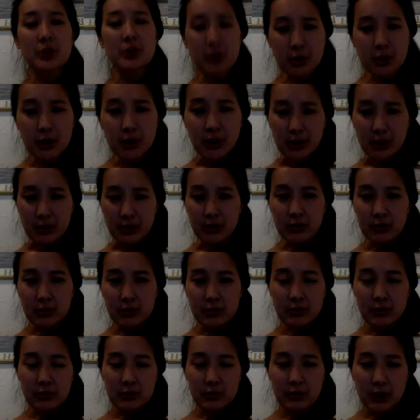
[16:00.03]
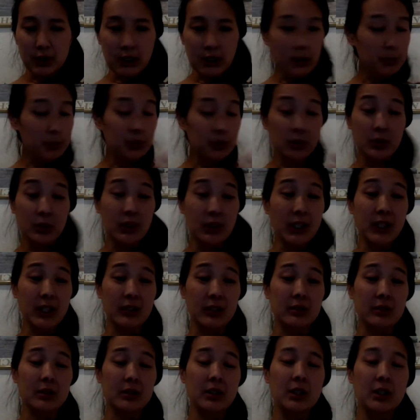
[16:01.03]
could. So
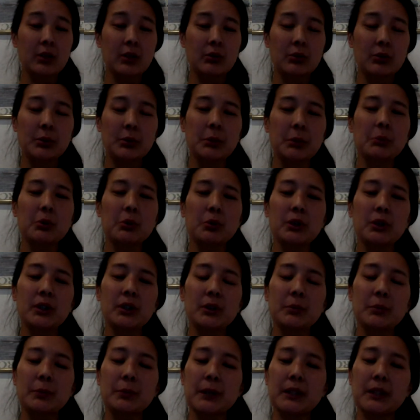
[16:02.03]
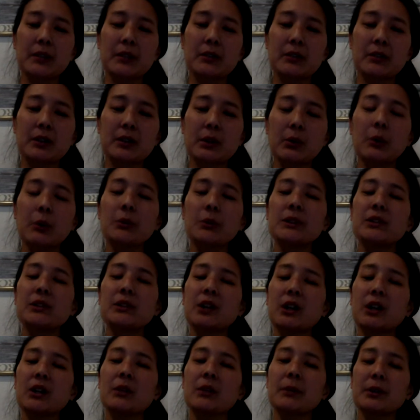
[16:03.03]
again, remember when we
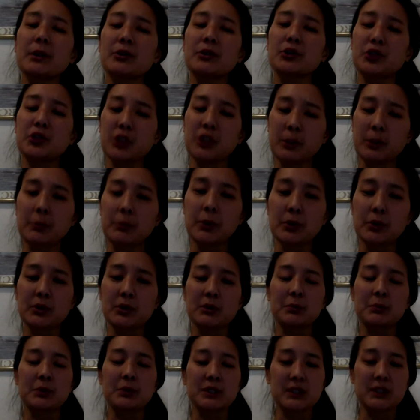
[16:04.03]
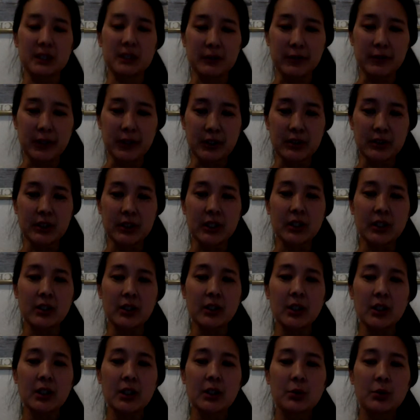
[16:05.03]
talk about Chippo
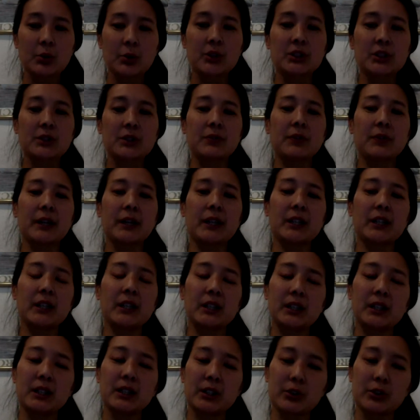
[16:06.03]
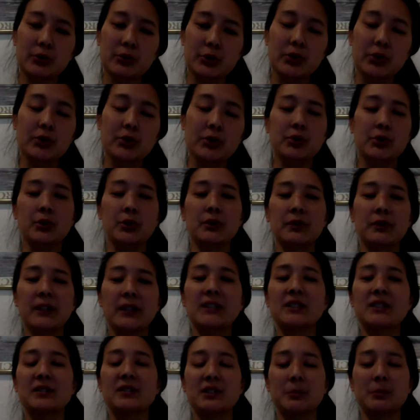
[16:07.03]
specifically, we're defining an introduced or
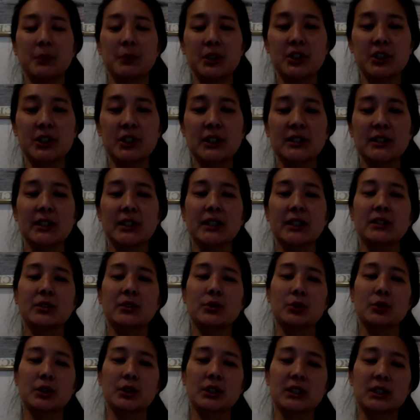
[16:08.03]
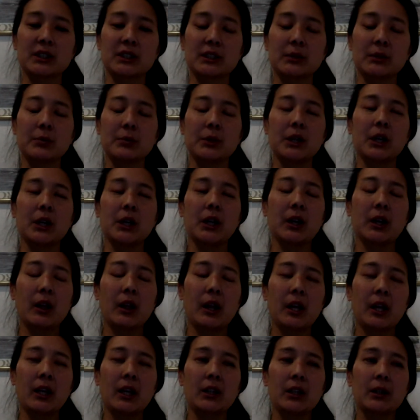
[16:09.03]
invasive species as an organism
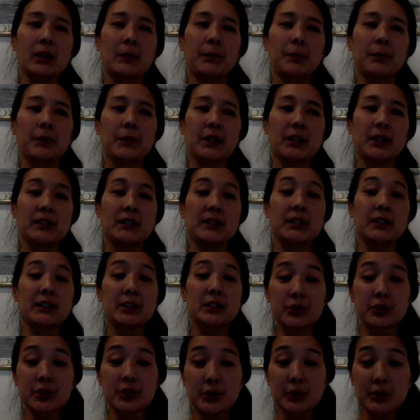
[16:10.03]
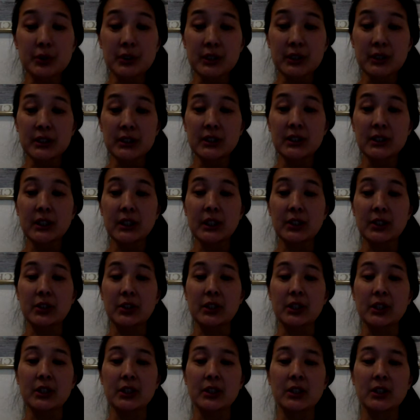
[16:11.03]
that is introduced into
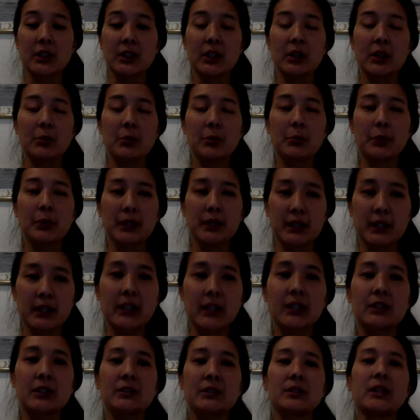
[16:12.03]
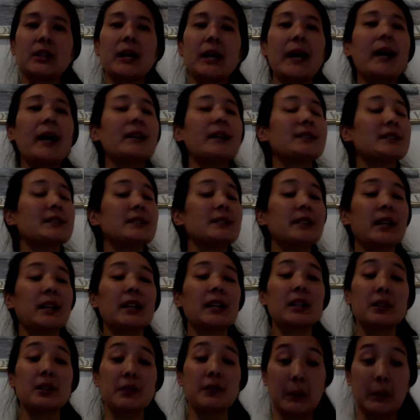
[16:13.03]
the area, but then has a
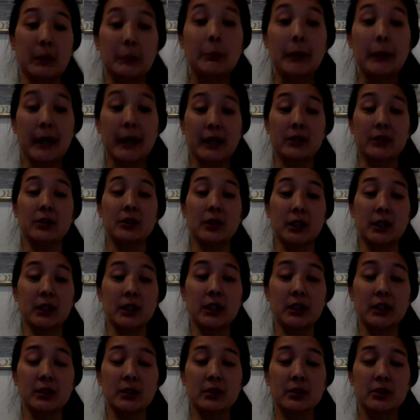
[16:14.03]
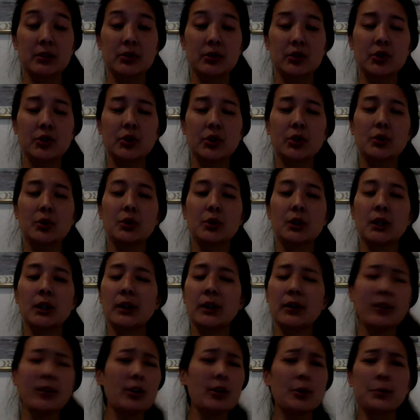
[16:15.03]
negative impact on it. So
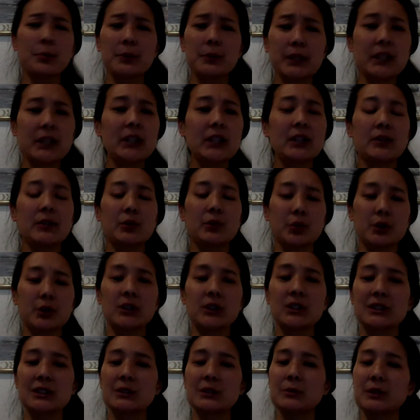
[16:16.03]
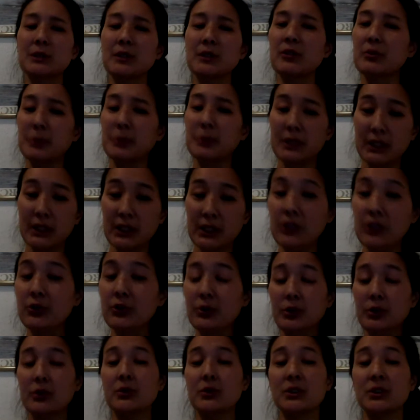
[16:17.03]
there are plenty of organisms that have been
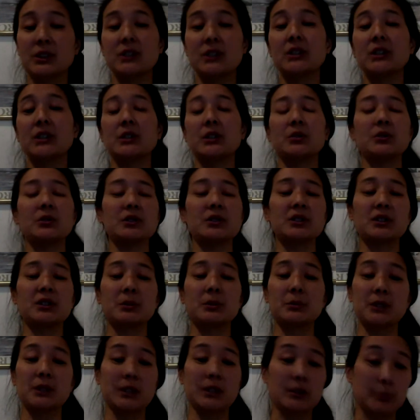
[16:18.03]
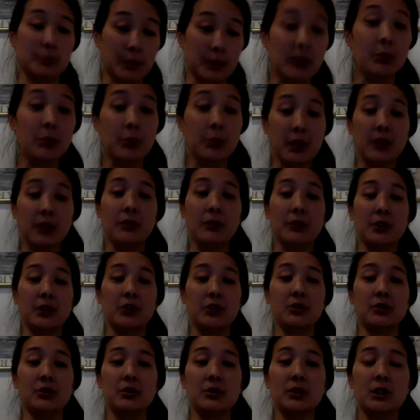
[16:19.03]
introduced into ecosystems and been
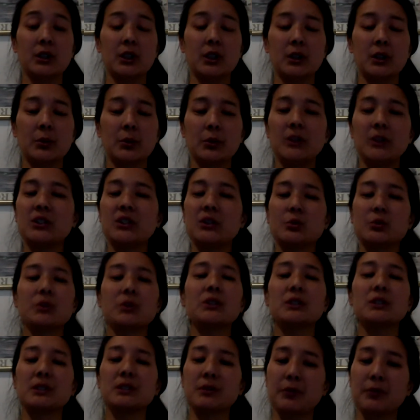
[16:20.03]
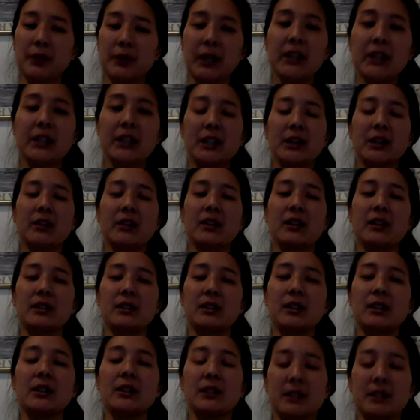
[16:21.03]
beneficial. We just wouldn't define it
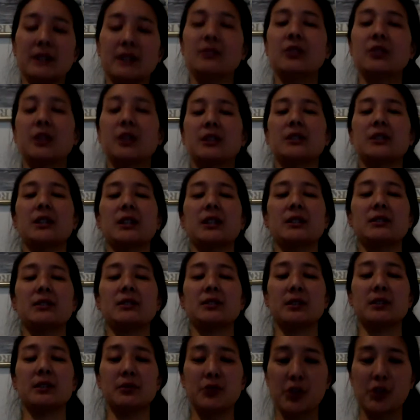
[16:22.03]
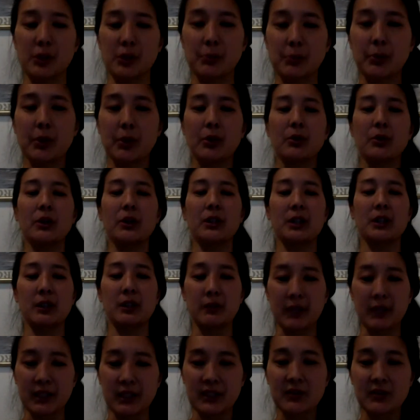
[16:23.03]
then in this context of Chippo and
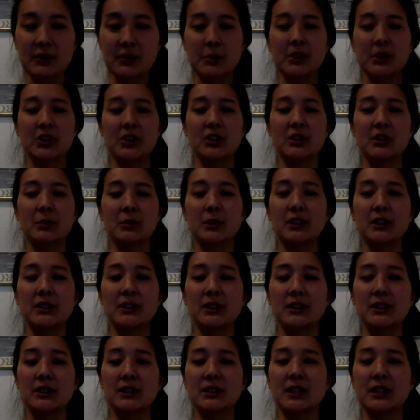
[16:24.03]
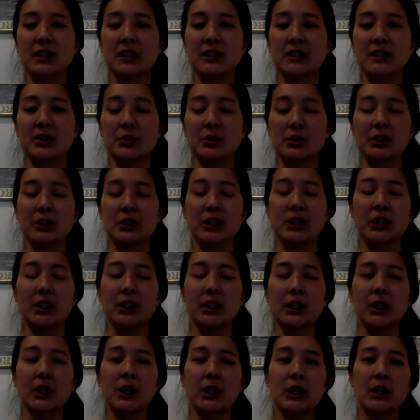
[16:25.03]
invasive species, because in this case, it's
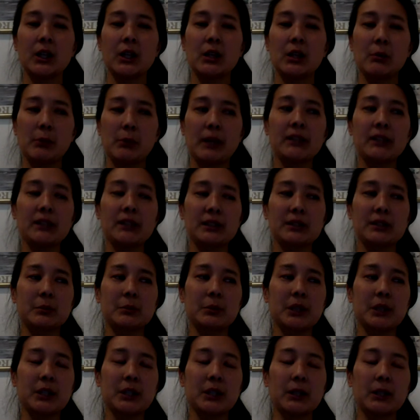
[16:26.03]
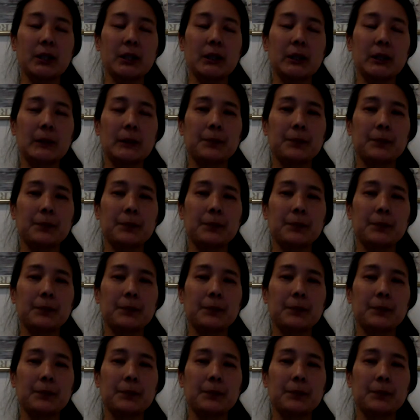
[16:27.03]
really meant to be,